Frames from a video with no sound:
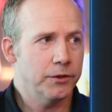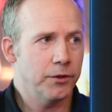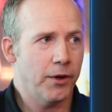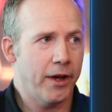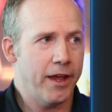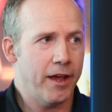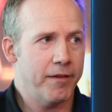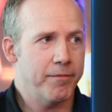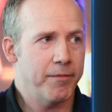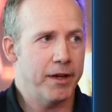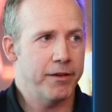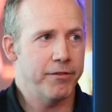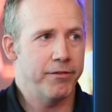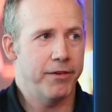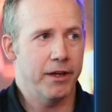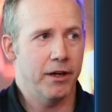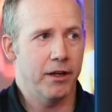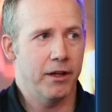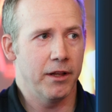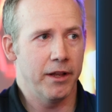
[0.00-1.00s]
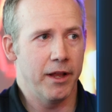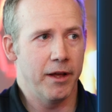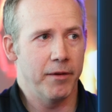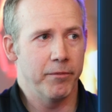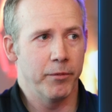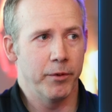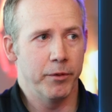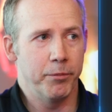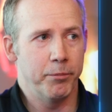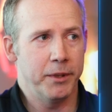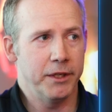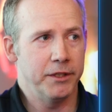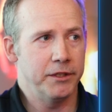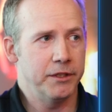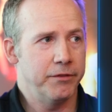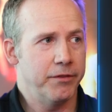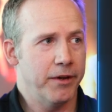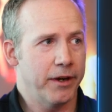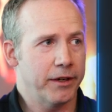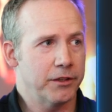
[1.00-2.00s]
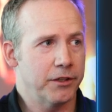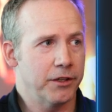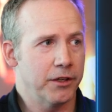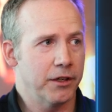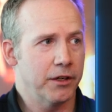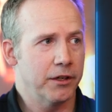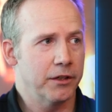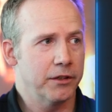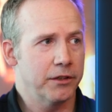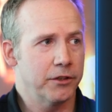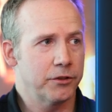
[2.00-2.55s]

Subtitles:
So I have my VLM with pgVector